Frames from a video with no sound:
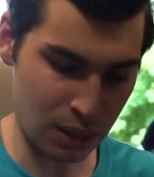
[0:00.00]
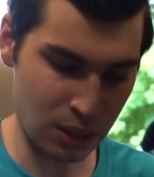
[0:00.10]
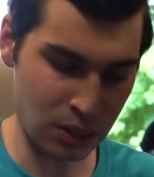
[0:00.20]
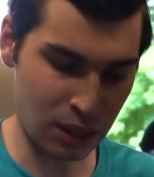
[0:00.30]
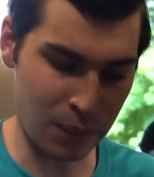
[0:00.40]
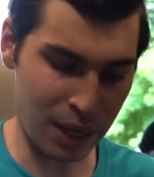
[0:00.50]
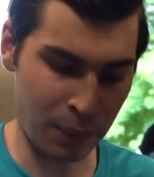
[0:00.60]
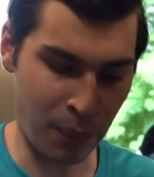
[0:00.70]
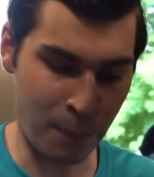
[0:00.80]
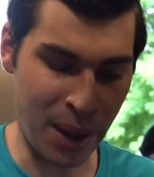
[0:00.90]
It's going to make
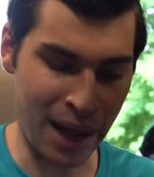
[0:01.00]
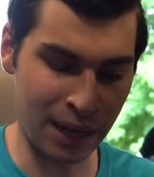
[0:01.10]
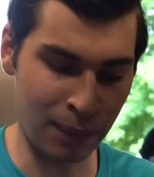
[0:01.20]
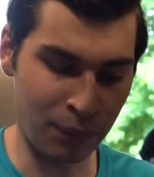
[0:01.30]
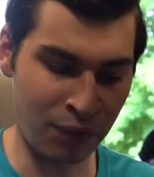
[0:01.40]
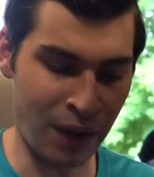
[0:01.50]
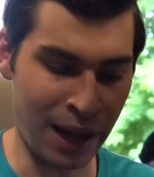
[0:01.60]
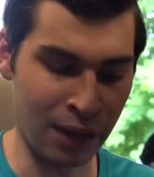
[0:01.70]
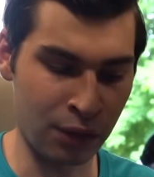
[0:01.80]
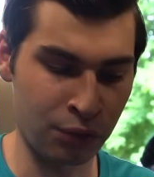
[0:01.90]
up a backup
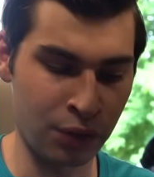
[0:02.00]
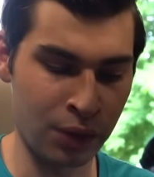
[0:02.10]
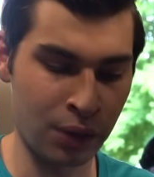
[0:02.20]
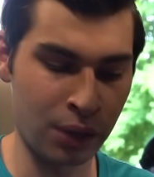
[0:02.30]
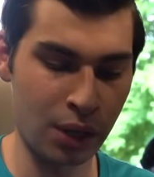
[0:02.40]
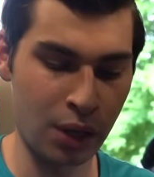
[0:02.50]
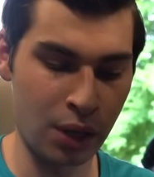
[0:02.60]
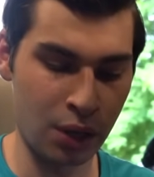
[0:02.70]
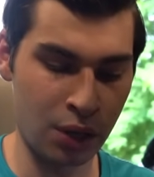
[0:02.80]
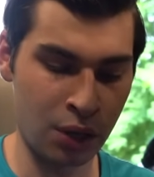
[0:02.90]
file for
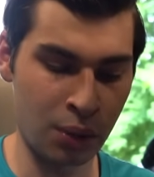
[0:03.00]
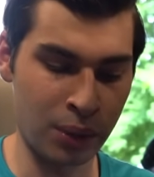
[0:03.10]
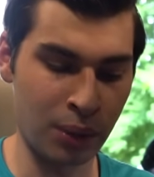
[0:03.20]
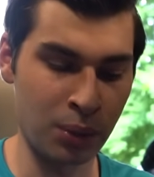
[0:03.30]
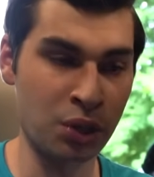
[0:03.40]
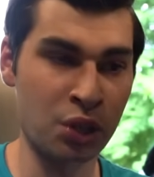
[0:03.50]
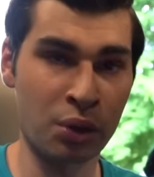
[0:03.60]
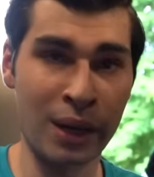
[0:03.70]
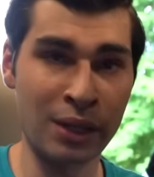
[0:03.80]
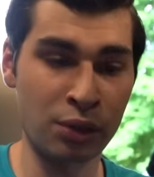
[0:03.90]
coding, which is
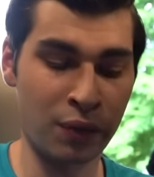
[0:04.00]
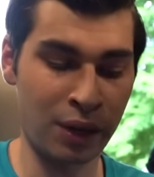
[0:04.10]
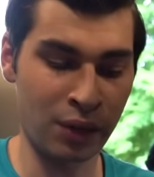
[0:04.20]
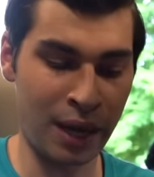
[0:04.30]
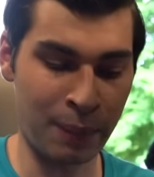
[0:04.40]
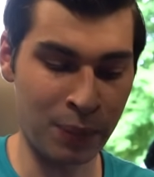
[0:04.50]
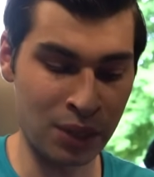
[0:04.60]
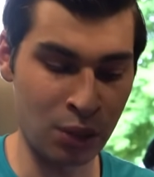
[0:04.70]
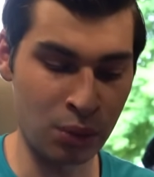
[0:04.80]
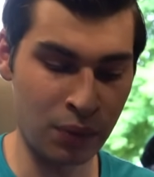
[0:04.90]
great. So if anything
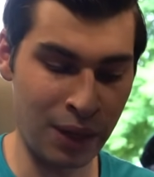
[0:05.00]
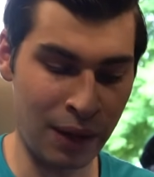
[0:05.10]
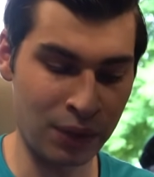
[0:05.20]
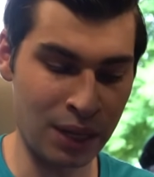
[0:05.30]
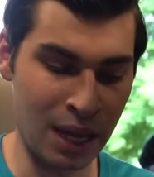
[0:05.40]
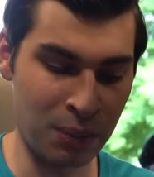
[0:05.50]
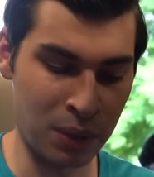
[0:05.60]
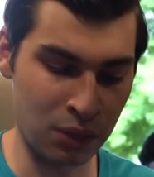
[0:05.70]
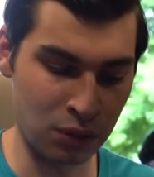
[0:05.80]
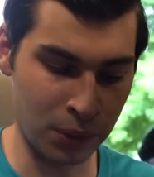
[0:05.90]
happens, and you even have to name
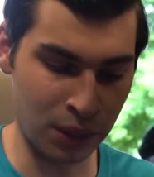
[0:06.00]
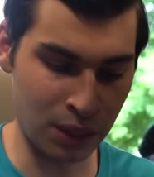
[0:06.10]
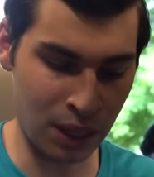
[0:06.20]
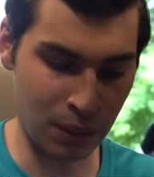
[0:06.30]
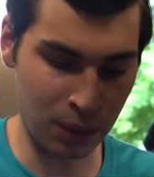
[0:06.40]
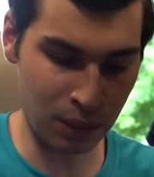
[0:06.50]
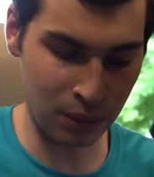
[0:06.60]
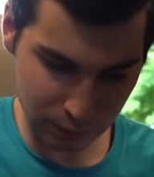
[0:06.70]
it. So we're going to name it.